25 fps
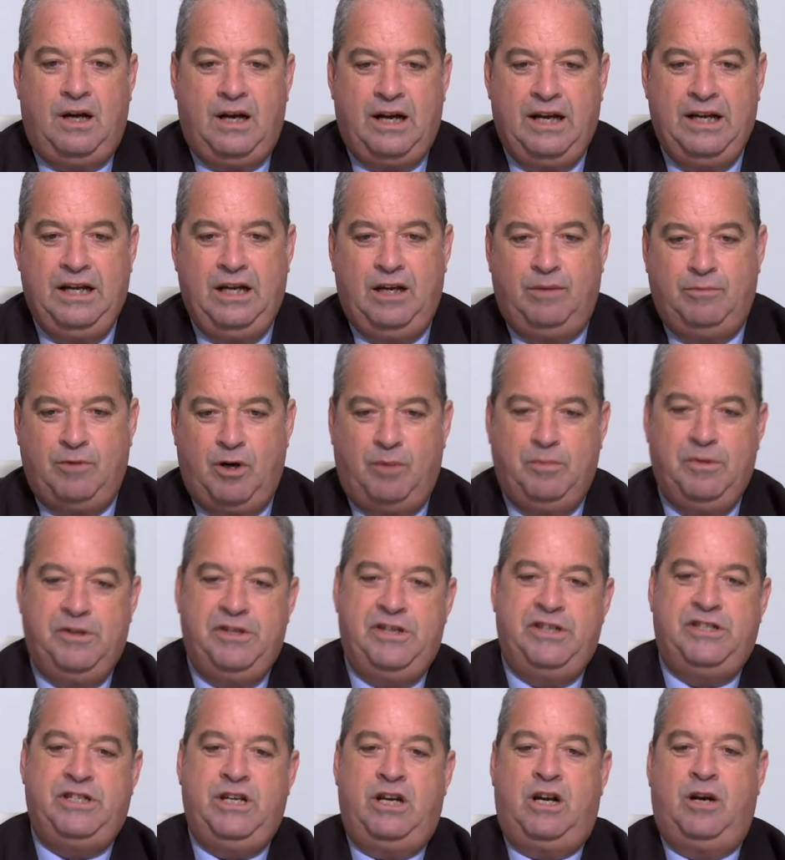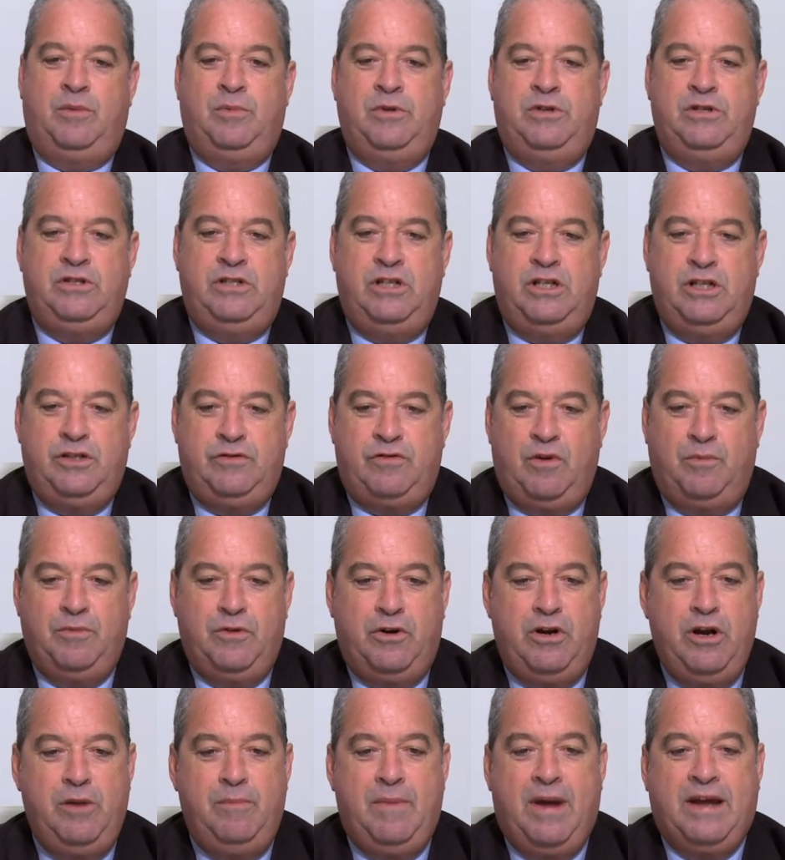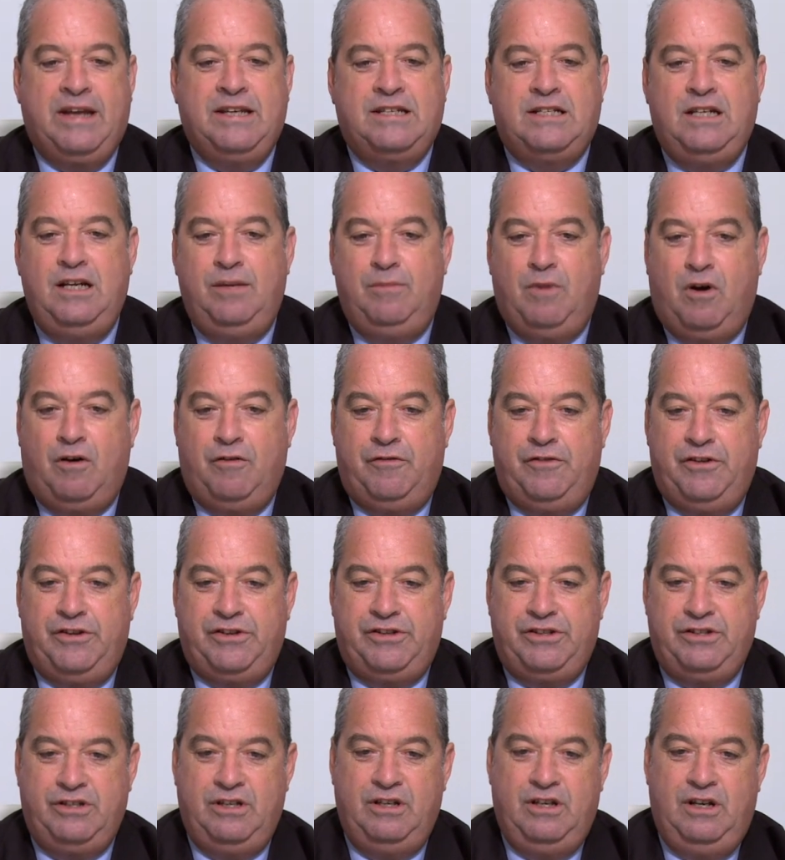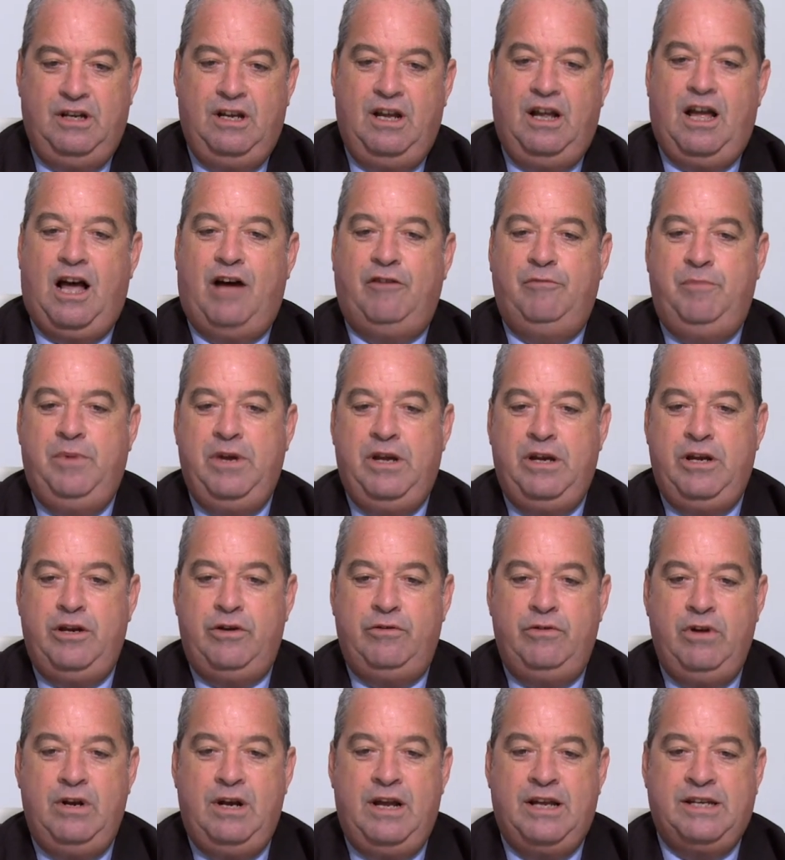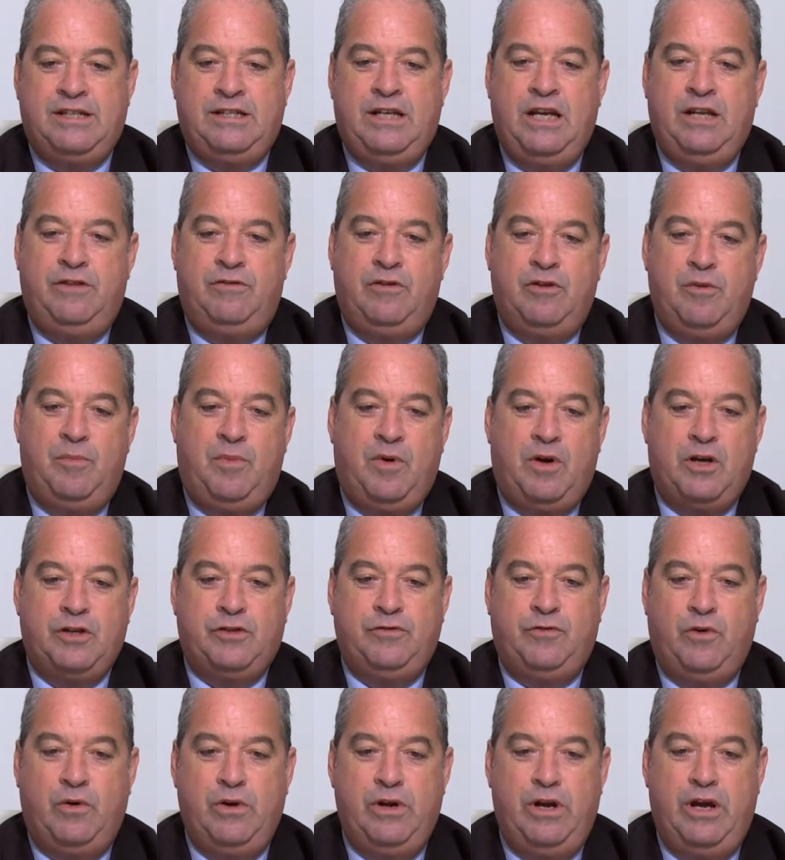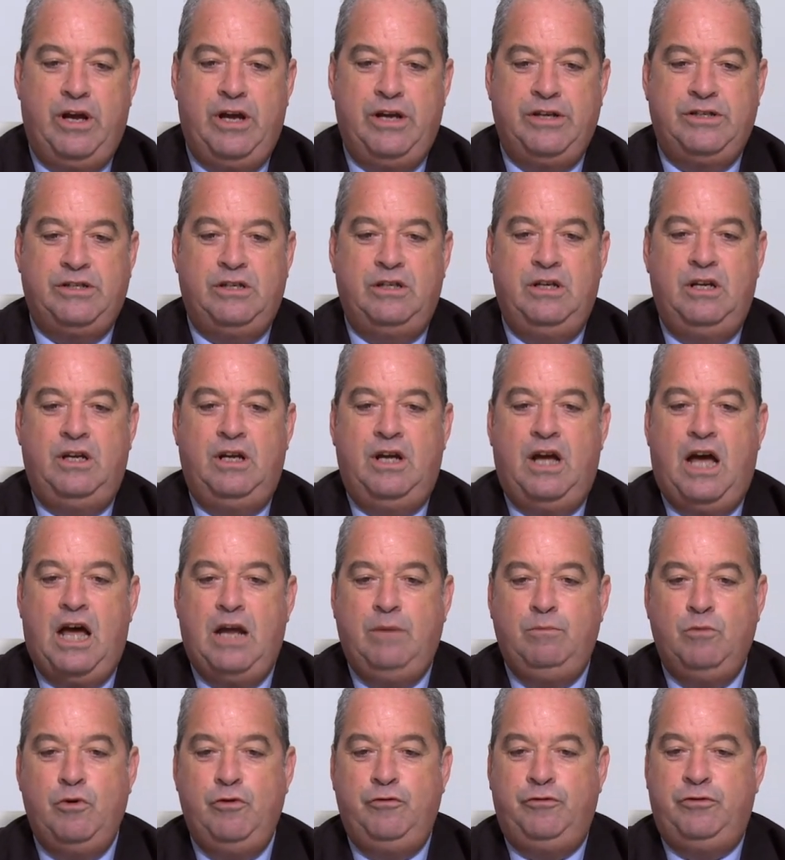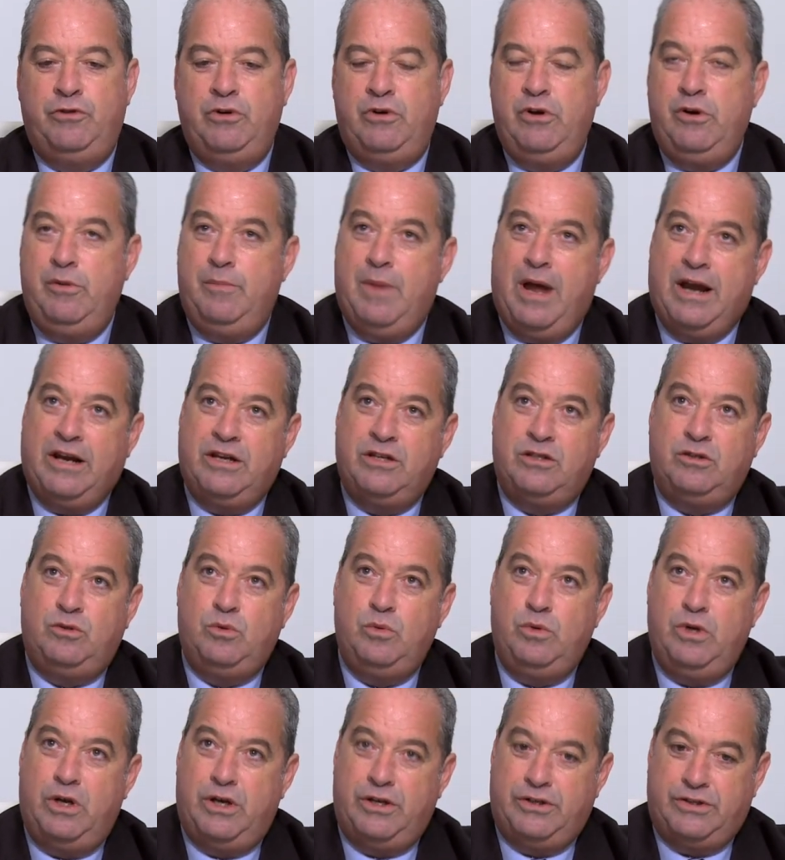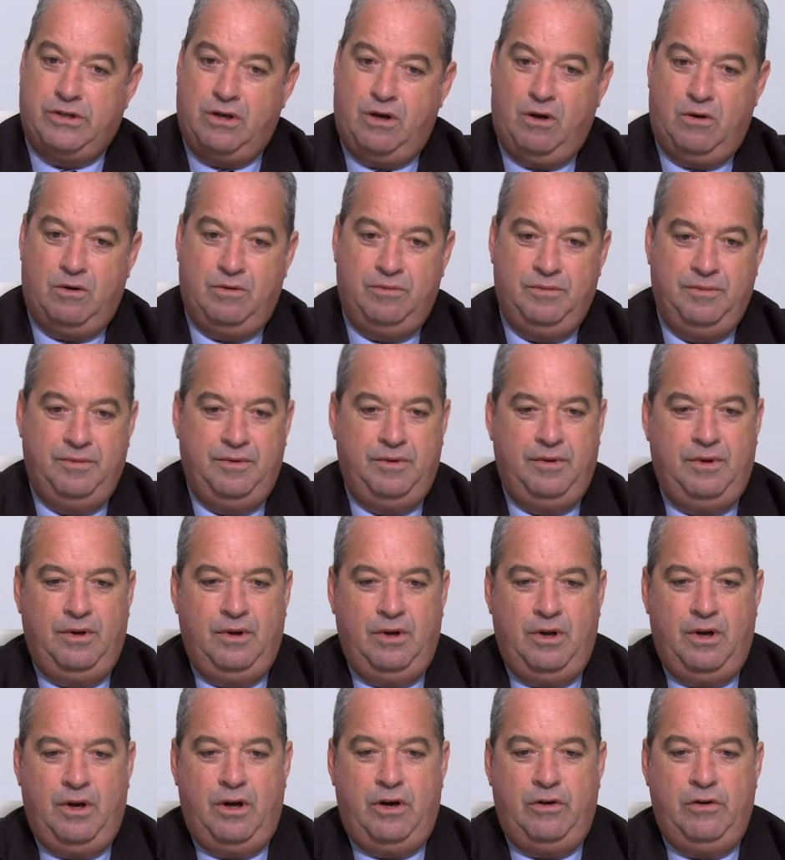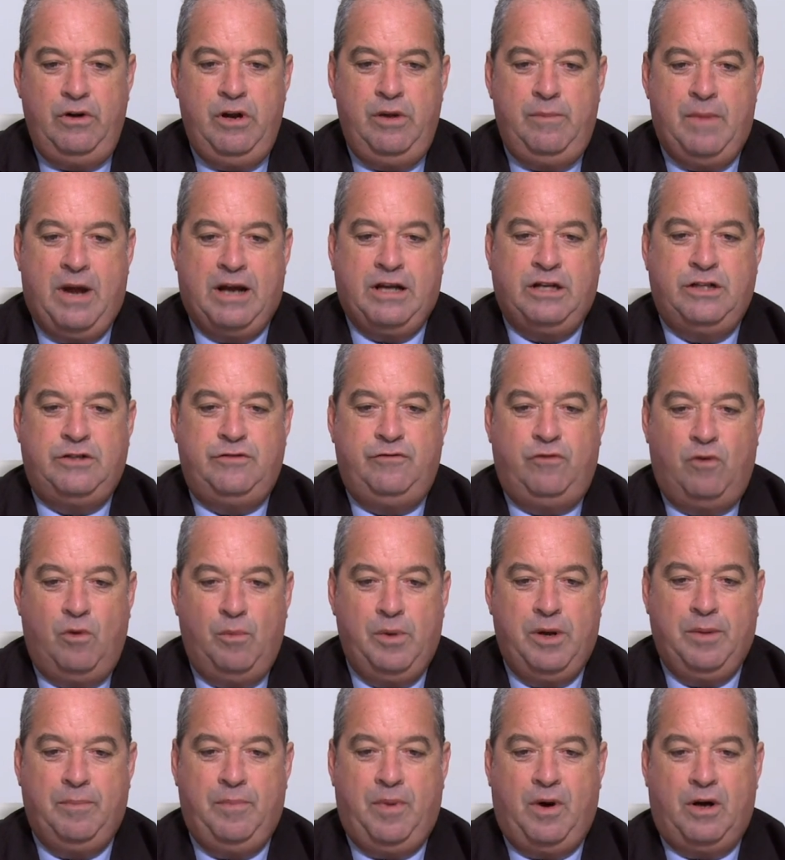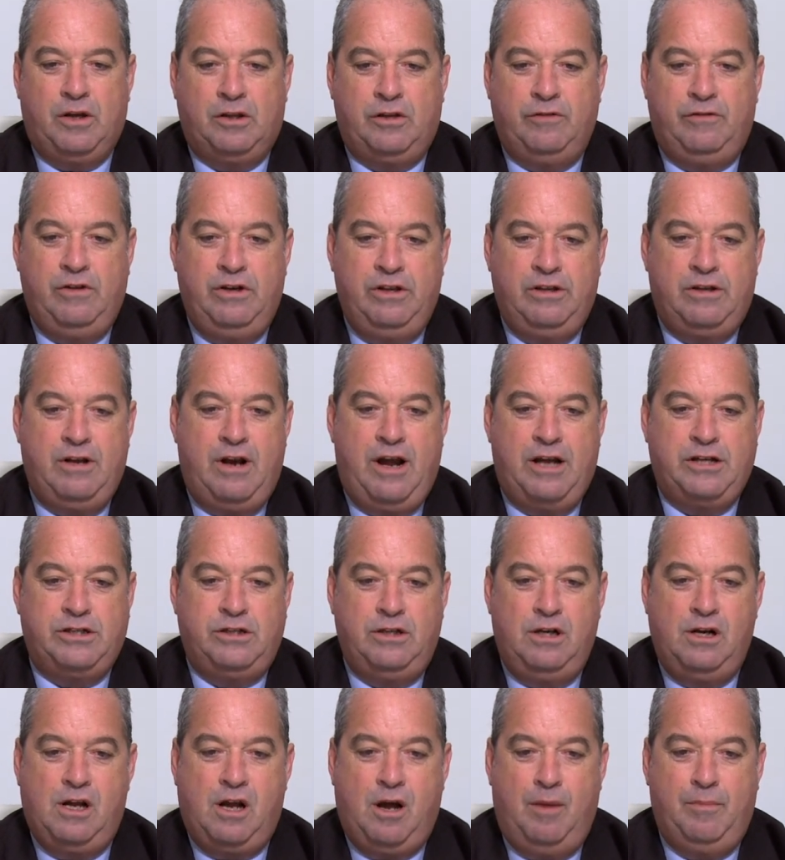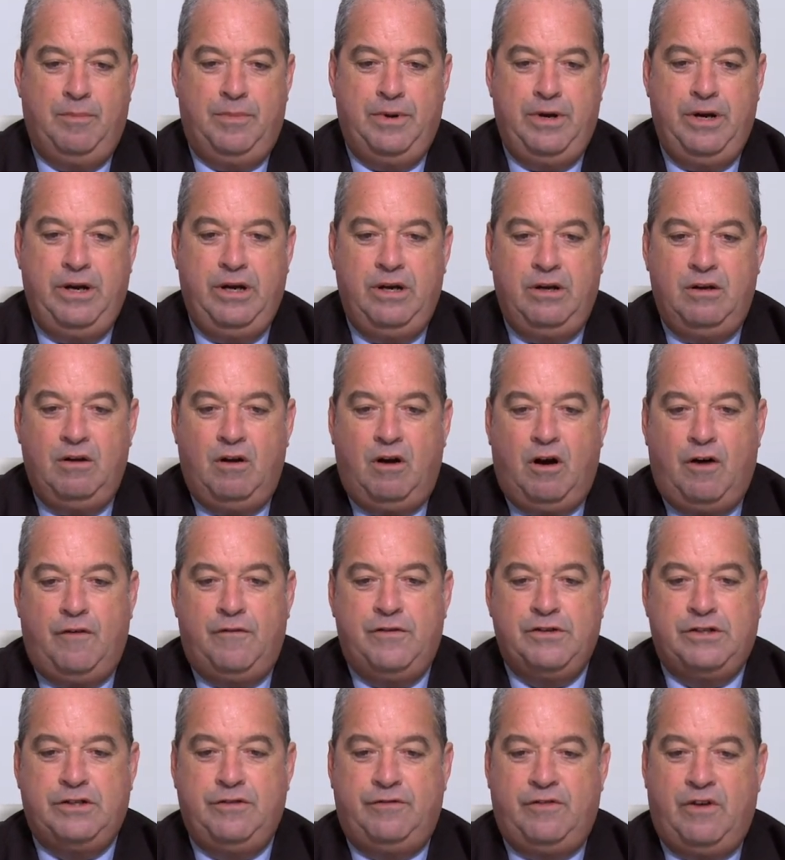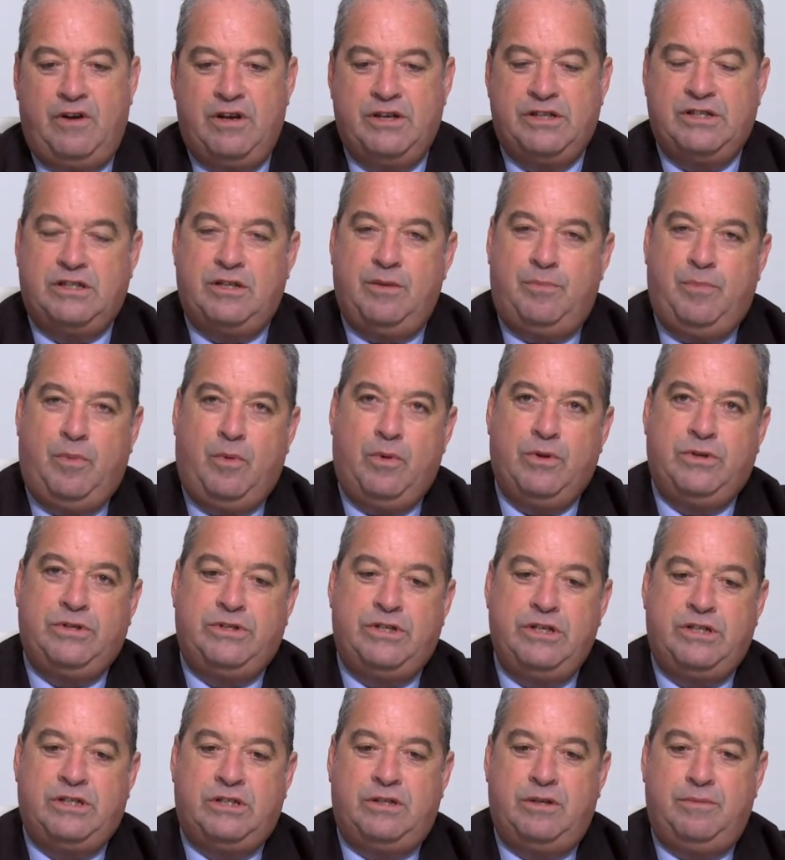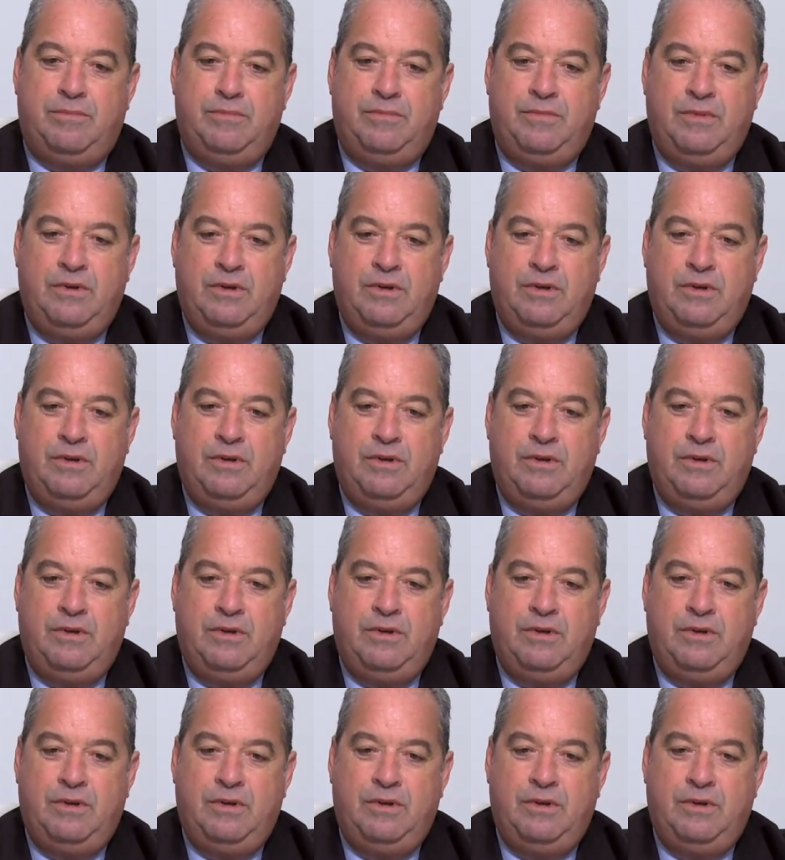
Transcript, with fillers: Hi, I'm Robert Desira Buttigieg from the RE/MAX Slim office. I've been in real estate for the past four years and moved to RE/MAX two years ago. RE/MAX, forming part of an international company, offers a vast support system,